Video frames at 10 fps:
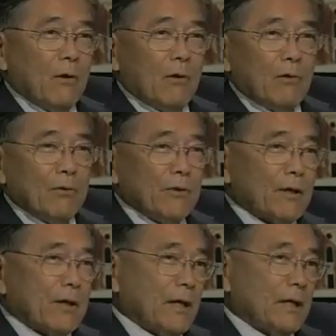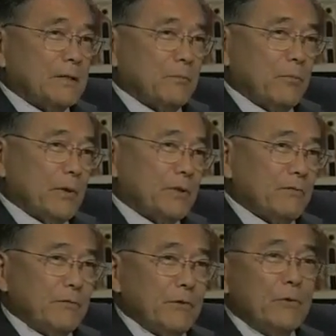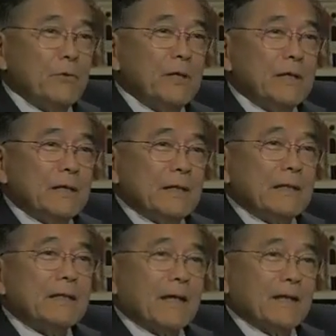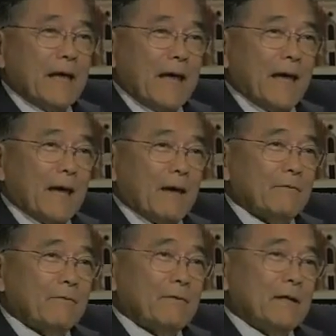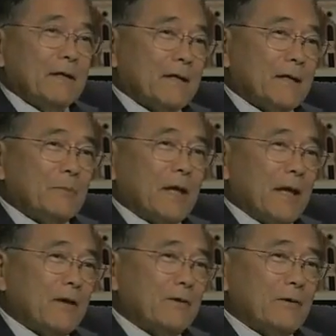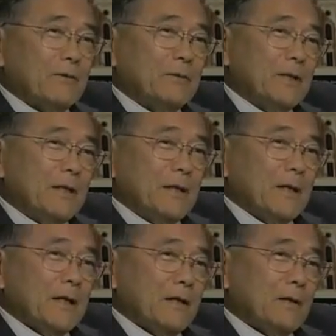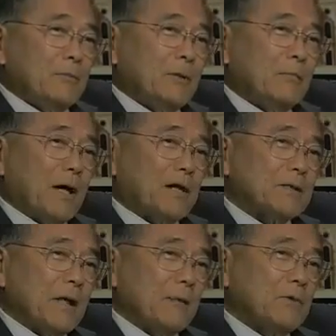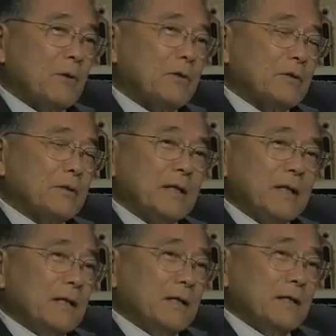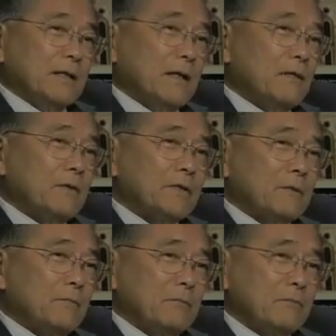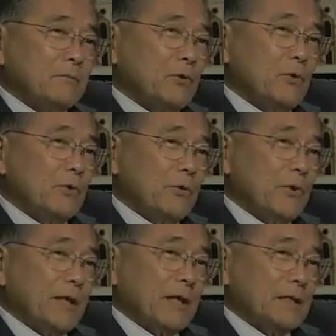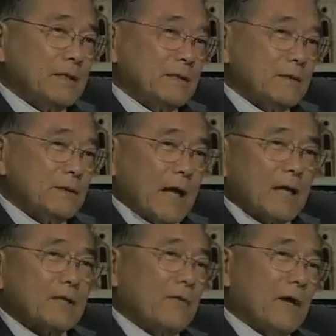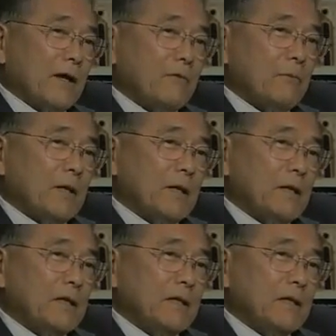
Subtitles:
all the kinds of points of view that you have coming at you. But by the same token, none of us can do things to satisfy everybody.